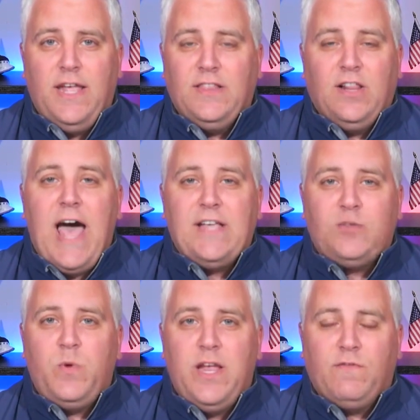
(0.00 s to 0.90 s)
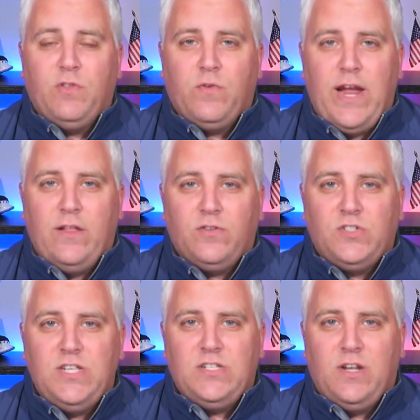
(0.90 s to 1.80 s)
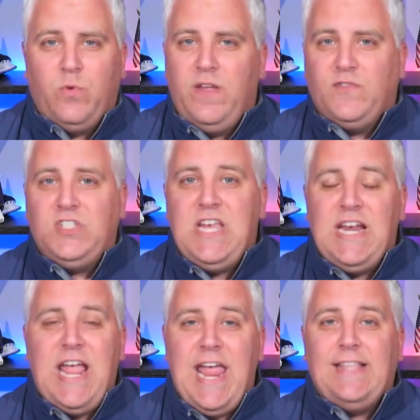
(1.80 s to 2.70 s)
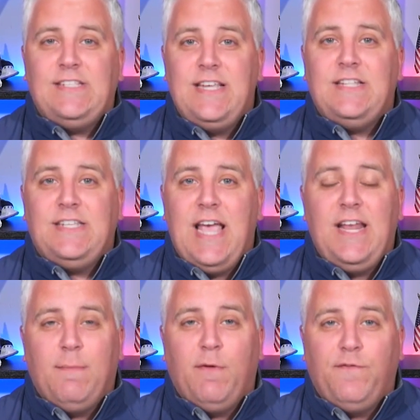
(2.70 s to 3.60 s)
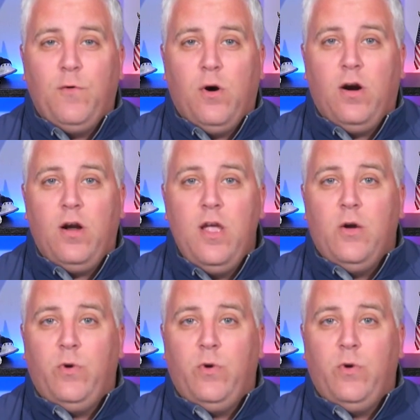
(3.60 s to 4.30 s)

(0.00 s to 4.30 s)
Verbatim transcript: in the last week of the regular season. We've seen eight seeds get here before.